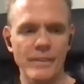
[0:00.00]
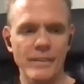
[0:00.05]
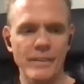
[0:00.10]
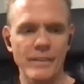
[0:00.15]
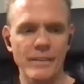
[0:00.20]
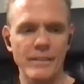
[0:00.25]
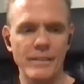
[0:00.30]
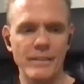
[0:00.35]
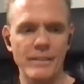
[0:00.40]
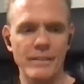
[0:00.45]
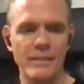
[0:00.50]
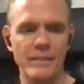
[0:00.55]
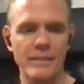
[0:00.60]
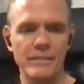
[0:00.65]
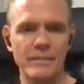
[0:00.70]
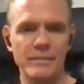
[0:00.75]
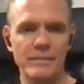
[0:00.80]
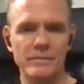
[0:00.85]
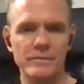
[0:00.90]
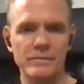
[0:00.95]

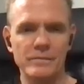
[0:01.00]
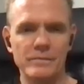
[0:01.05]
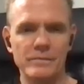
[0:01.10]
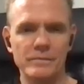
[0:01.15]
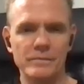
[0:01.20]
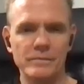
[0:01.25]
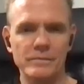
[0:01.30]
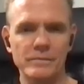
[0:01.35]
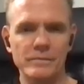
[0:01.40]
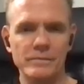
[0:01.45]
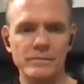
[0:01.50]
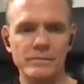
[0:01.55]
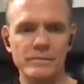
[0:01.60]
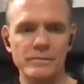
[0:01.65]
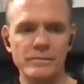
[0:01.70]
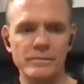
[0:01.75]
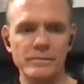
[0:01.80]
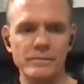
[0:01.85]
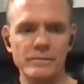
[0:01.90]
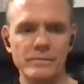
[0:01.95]

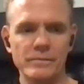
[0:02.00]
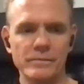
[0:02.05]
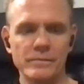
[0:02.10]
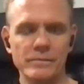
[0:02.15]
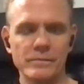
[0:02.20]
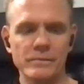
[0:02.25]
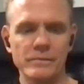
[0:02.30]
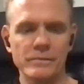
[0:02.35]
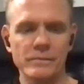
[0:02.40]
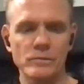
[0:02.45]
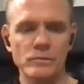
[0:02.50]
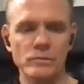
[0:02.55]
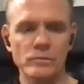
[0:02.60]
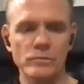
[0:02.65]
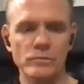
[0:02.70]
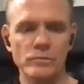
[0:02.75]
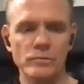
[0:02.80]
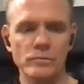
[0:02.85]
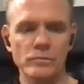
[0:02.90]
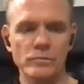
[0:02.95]

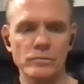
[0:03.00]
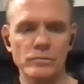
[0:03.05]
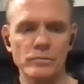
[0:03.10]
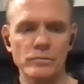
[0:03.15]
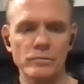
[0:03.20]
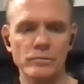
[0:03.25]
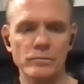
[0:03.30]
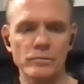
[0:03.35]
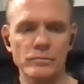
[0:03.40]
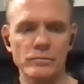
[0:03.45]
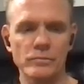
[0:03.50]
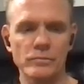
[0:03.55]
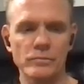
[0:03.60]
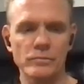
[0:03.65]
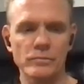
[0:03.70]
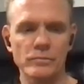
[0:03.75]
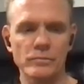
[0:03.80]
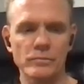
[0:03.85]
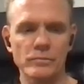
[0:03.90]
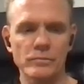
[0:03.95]

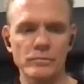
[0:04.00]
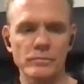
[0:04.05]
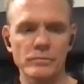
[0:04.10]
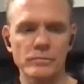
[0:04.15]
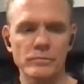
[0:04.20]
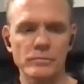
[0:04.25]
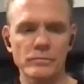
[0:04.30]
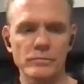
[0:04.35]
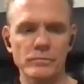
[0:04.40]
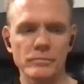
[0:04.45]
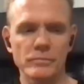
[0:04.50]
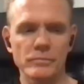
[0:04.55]
(silent)